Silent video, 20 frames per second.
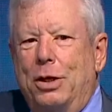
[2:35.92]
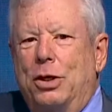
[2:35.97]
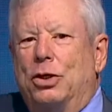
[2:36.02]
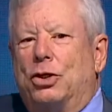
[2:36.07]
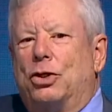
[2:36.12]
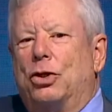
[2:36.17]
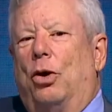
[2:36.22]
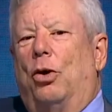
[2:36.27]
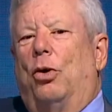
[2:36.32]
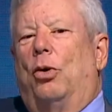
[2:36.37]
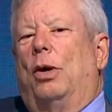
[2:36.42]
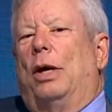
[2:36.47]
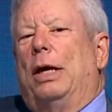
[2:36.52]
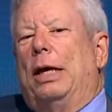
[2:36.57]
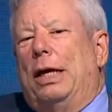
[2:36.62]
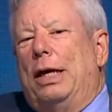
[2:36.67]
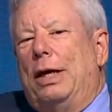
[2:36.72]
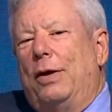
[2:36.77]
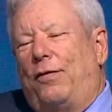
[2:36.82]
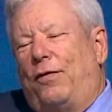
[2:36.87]
So
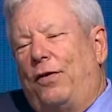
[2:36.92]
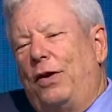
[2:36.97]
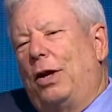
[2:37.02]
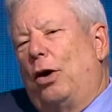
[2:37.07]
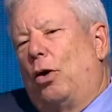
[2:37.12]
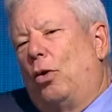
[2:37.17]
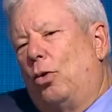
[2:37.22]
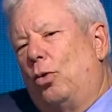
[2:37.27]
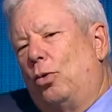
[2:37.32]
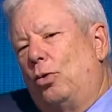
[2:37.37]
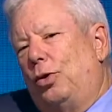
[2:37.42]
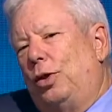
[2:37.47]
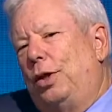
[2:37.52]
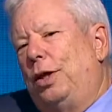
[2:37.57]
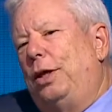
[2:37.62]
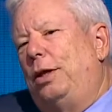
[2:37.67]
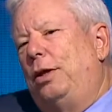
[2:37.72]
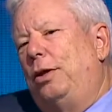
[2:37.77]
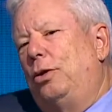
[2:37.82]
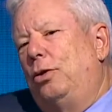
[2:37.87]
if
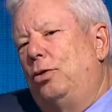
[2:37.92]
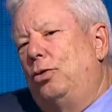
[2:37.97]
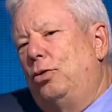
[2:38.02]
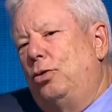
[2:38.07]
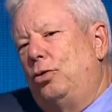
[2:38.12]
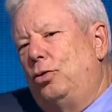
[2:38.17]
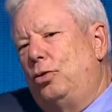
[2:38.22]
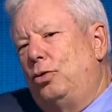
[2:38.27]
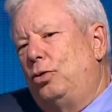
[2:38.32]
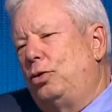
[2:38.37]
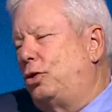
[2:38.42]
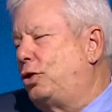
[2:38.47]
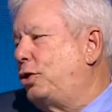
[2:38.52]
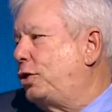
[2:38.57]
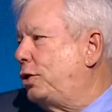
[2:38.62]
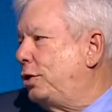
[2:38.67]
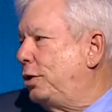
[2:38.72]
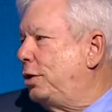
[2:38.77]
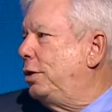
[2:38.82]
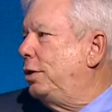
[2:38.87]
only
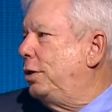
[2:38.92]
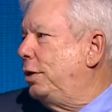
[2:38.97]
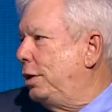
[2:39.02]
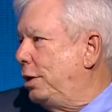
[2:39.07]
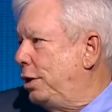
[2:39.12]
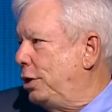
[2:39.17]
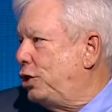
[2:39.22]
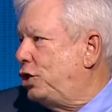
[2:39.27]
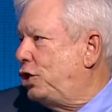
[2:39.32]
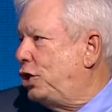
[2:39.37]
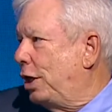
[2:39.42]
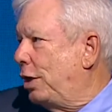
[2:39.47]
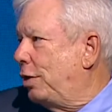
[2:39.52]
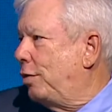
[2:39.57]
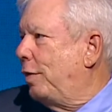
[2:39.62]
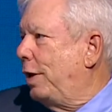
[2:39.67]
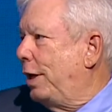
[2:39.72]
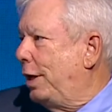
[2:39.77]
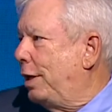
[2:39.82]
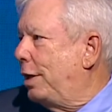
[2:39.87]
news is
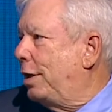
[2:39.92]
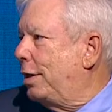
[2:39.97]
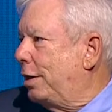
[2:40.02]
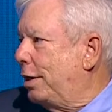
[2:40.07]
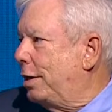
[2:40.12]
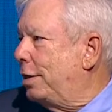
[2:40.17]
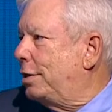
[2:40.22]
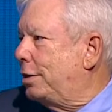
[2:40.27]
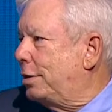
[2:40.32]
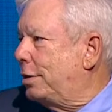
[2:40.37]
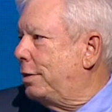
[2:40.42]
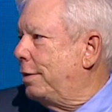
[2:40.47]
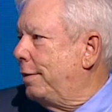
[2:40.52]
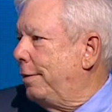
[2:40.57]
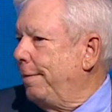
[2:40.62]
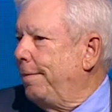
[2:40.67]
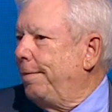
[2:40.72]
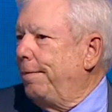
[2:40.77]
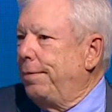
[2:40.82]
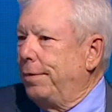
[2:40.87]
generating this,
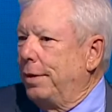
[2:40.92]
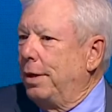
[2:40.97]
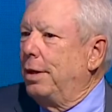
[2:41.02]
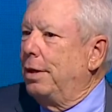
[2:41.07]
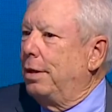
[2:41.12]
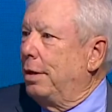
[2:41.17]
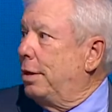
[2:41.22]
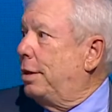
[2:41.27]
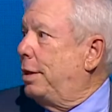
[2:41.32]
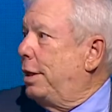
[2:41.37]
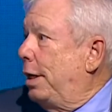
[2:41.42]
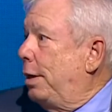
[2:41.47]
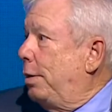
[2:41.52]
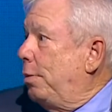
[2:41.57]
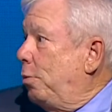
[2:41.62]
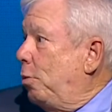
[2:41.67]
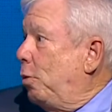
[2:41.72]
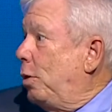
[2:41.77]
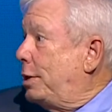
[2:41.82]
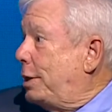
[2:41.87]

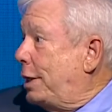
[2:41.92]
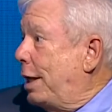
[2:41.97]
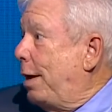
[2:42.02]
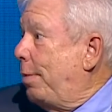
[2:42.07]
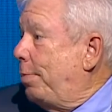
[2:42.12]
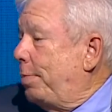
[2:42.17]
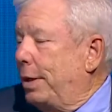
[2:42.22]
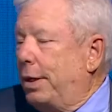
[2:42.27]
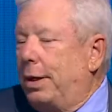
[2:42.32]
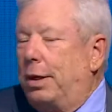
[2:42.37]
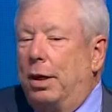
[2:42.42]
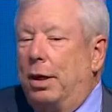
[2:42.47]
then what's happening?